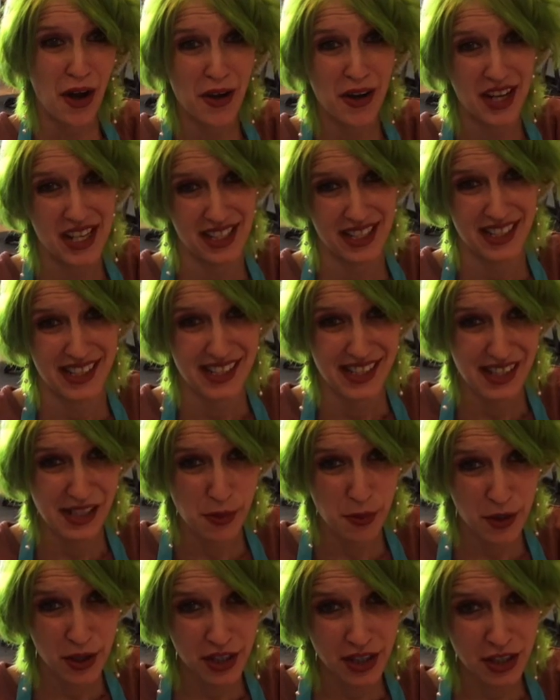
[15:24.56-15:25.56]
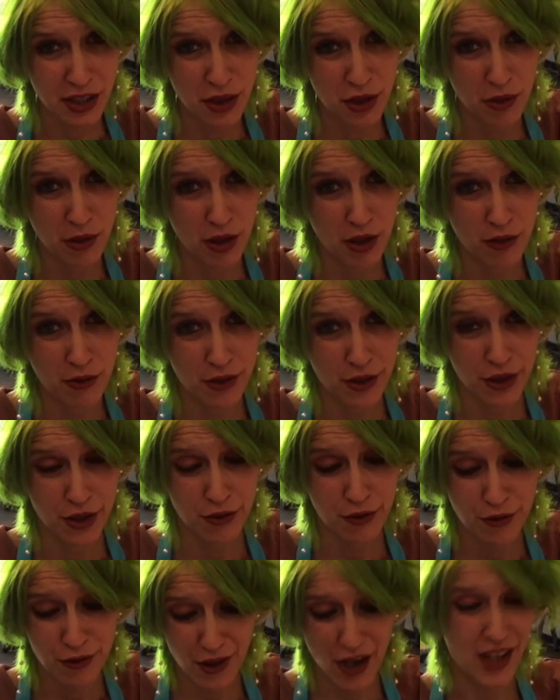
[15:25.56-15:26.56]
right, so we're gonna go
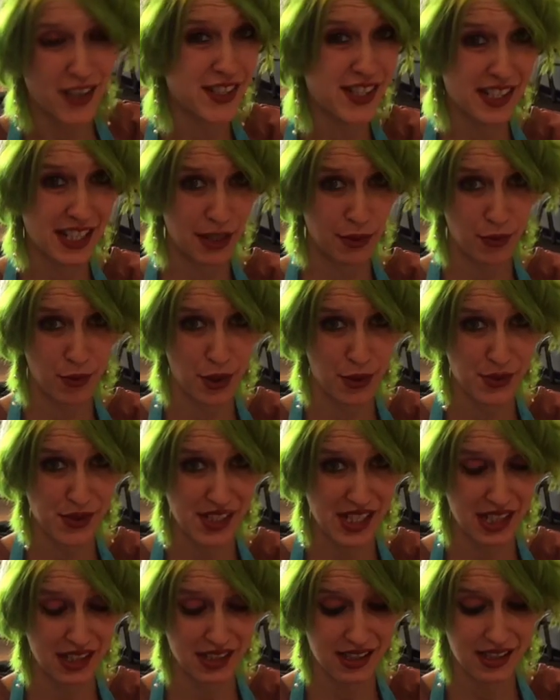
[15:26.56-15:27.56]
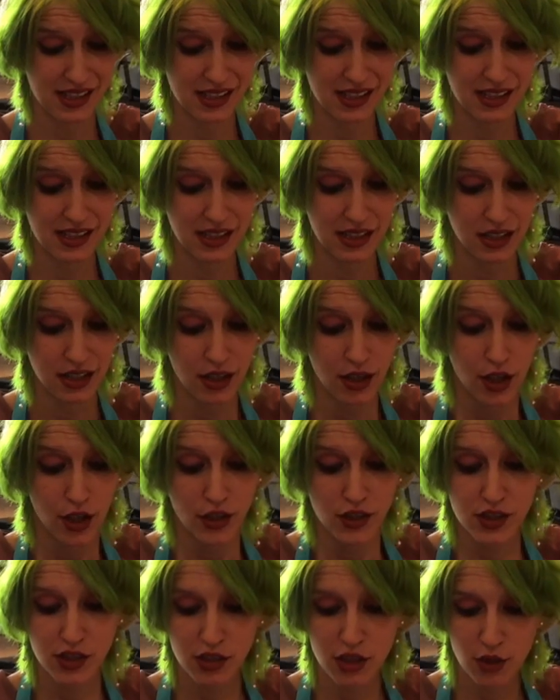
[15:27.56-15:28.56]
over frosting roses.
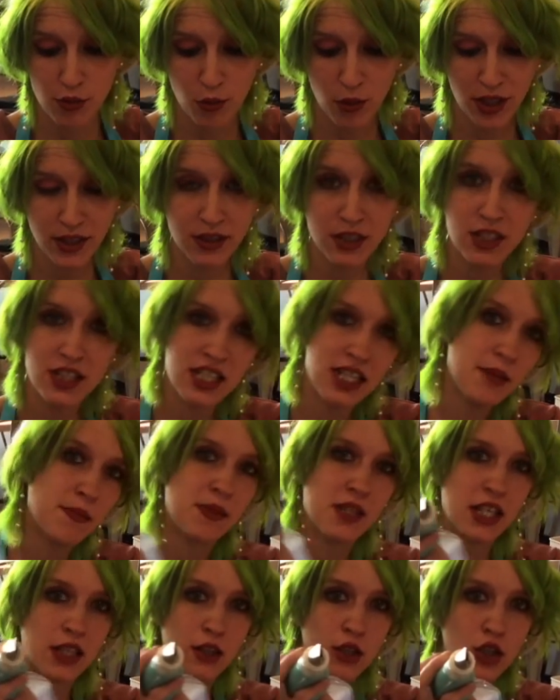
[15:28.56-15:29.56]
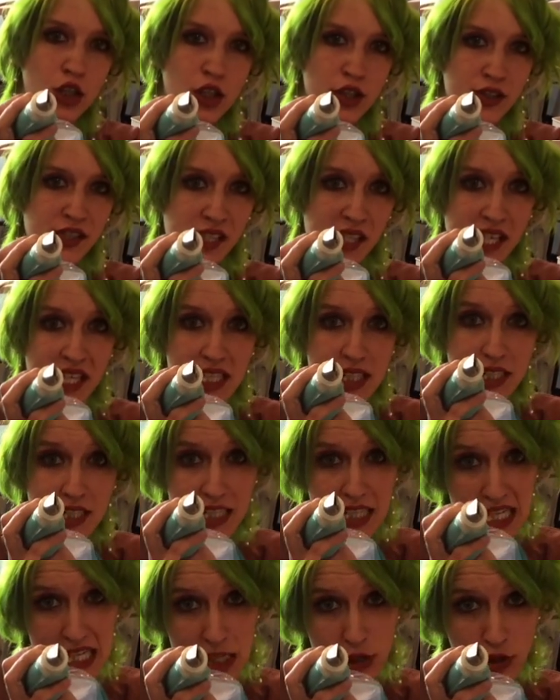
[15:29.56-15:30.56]
So you want the tip that looks like a
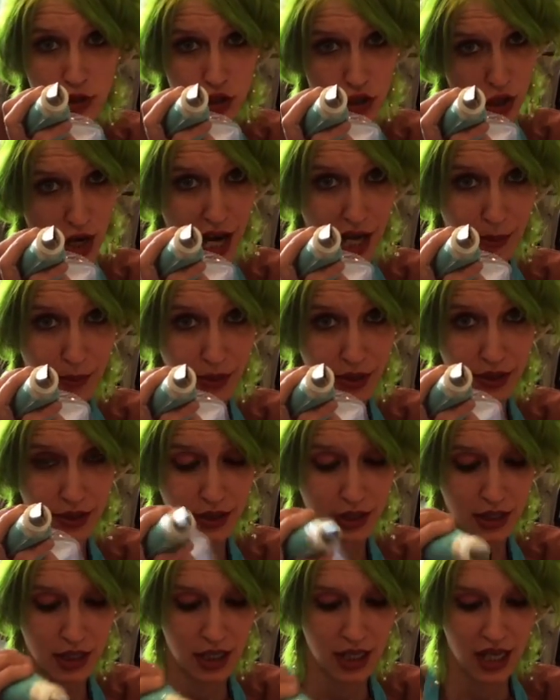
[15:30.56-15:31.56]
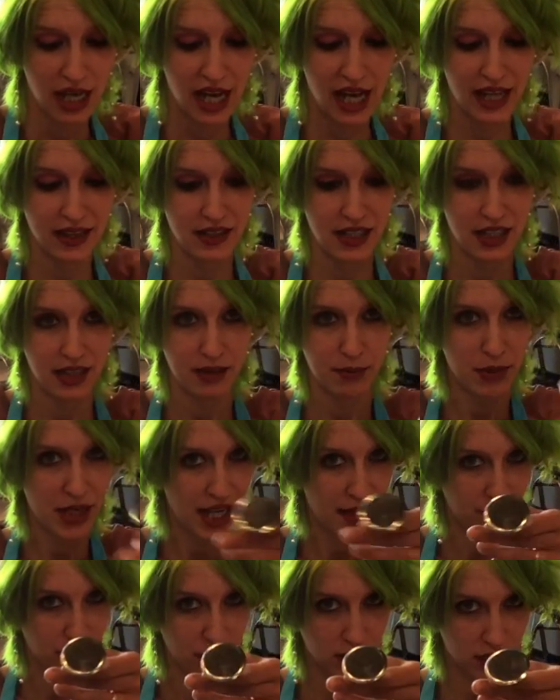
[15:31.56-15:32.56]
teardrop. And then we
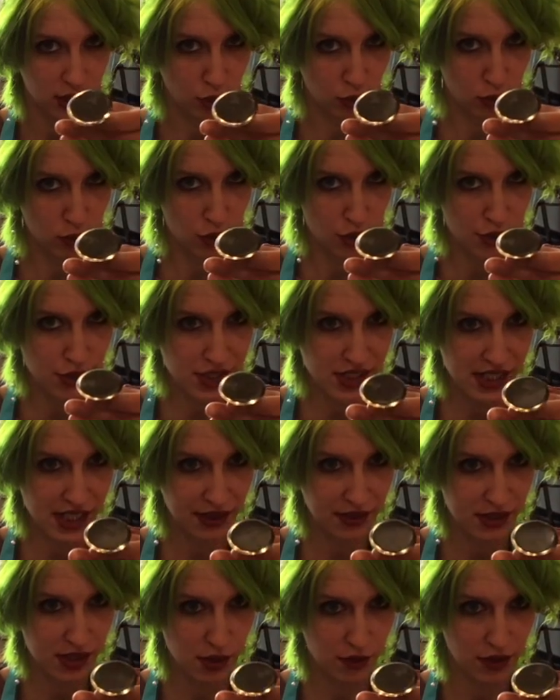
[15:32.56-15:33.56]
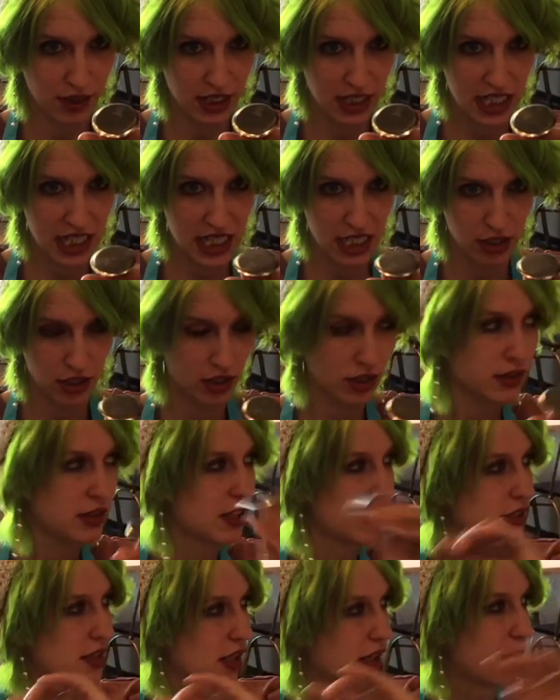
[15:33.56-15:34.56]
have little rose nails over here.
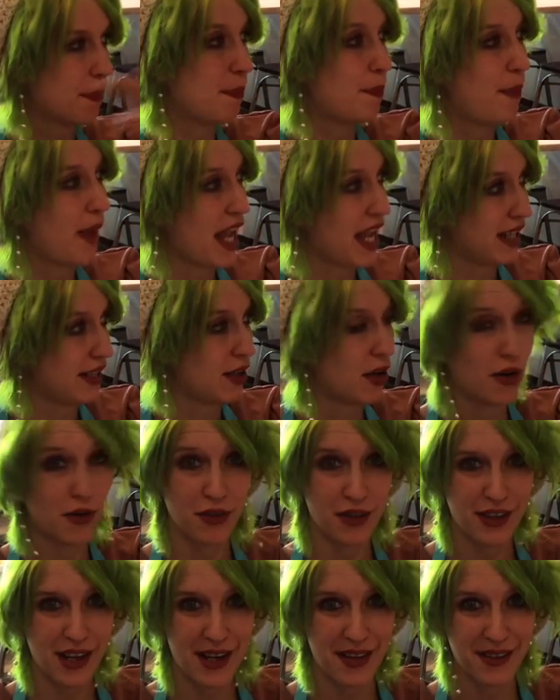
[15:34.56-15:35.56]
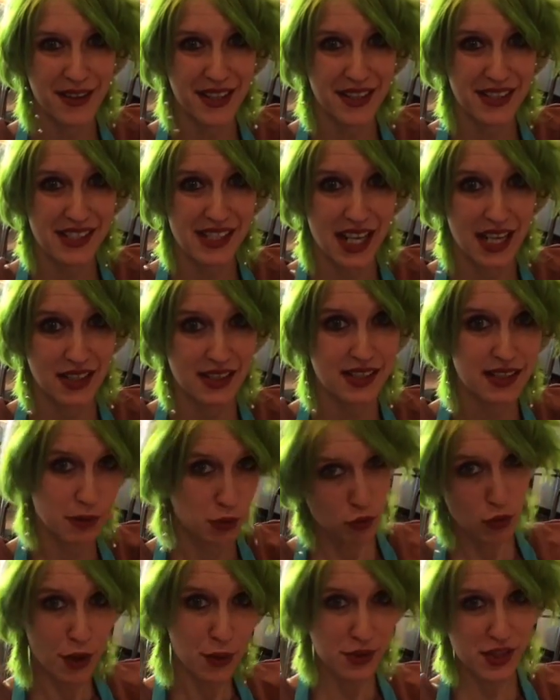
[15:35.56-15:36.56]
There's a bin over there that says
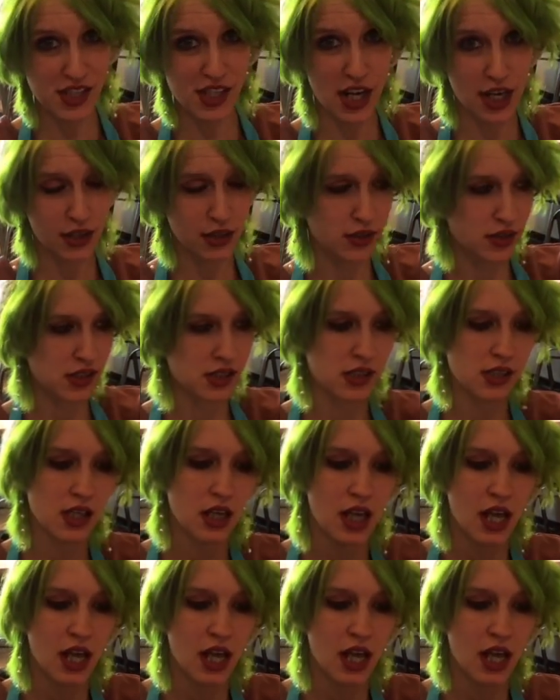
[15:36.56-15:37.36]
rose nails.